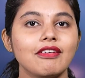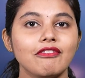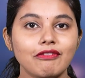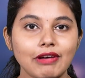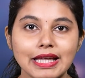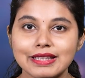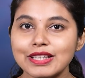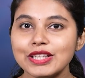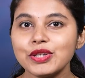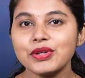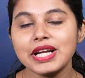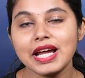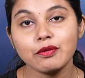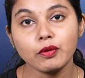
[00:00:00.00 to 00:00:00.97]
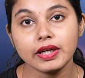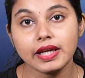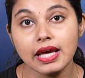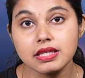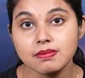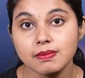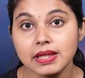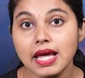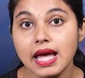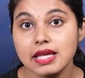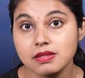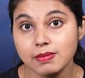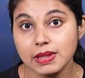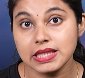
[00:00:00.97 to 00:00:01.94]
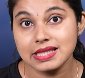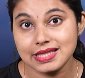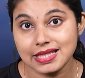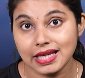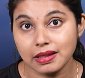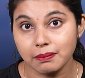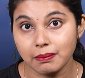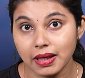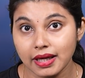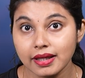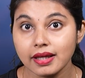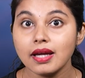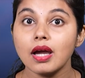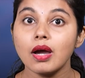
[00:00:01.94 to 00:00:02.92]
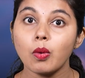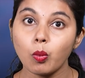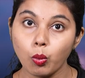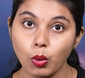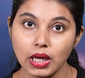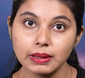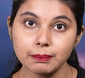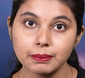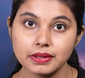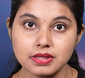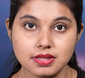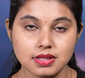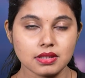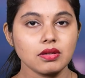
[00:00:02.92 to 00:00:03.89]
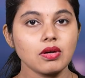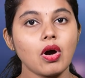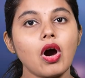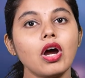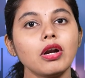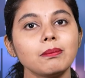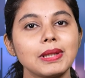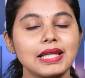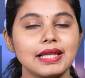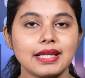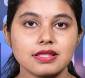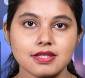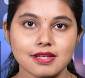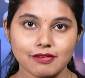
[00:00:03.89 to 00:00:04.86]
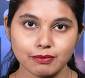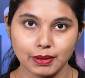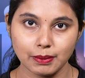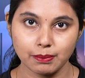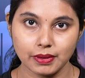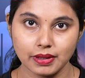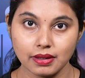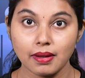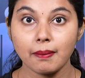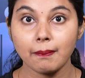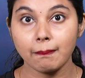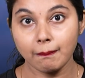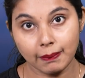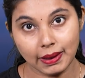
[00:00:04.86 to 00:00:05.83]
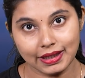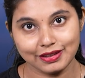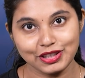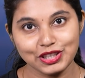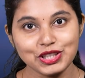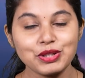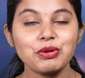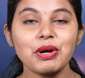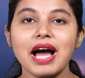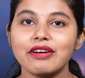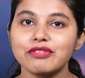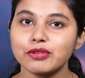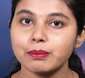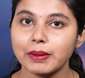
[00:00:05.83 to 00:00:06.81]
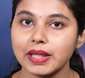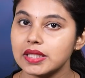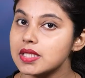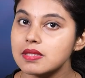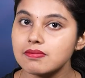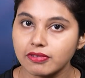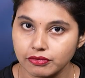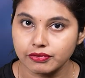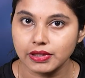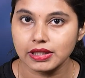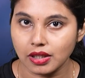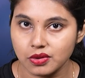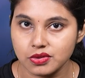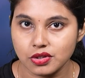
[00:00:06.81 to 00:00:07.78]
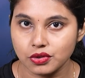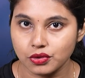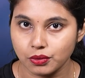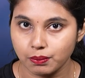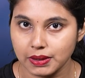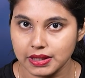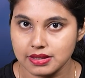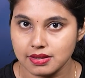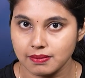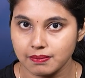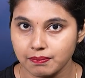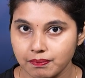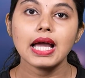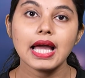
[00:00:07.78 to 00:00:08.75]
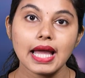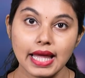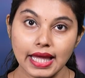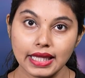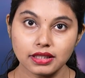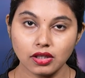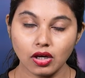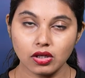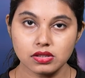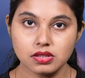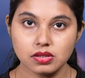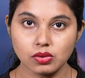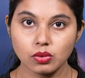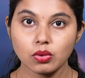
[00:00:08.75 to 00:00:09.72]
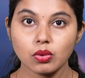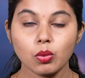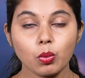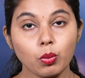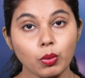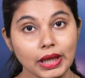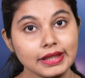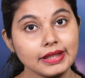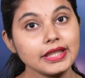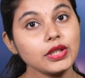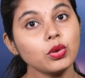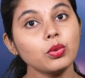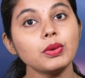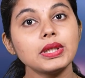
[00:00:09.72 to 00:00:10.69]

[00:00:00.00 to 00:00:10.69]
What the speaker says: Whether your advertisement has been seen by one person or millions of people, but you have to pay this 50,000 rupees. And also, whether you